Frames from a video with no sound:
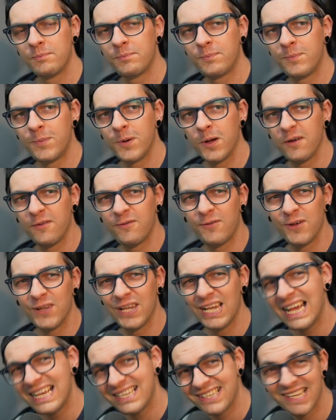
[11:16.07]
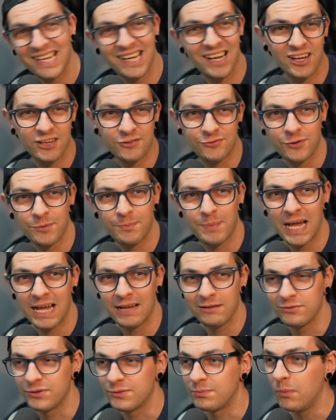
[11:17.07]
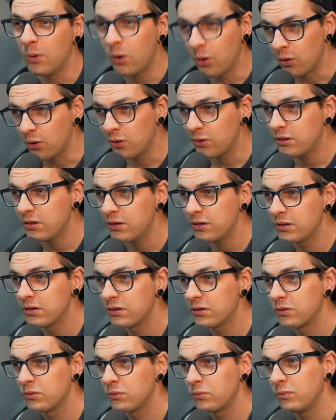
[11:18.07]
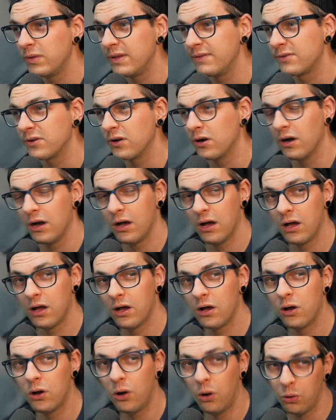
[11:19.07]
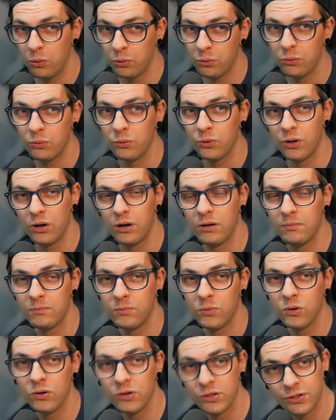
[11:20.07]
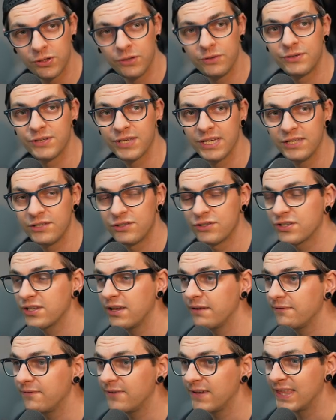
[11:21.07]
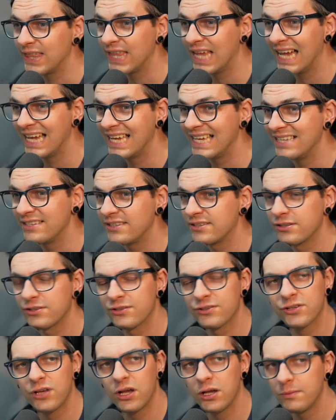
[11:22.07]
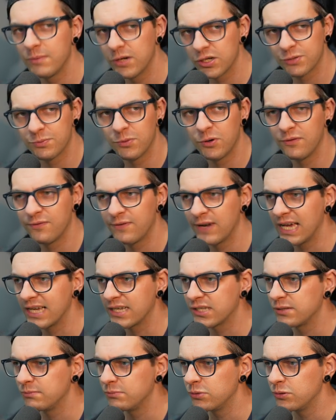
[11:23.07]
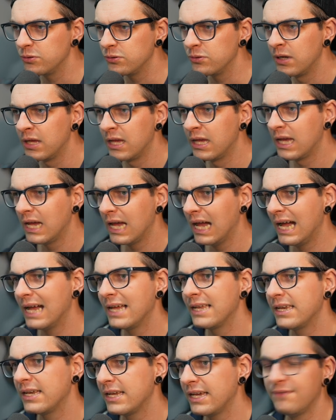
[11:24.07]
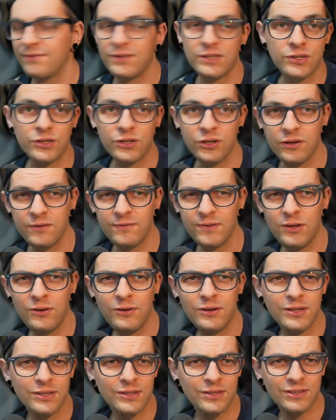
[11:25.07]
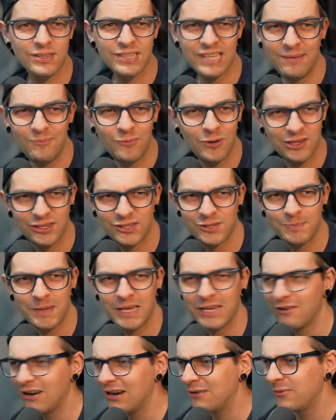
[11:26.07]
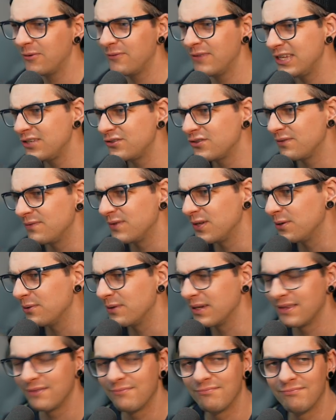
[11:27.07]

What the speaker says: But for less than £100 more, we've got a whole lot more usage, something that is so much more flexible. And if there's 2 of you, you could send one speaker out with each of you, and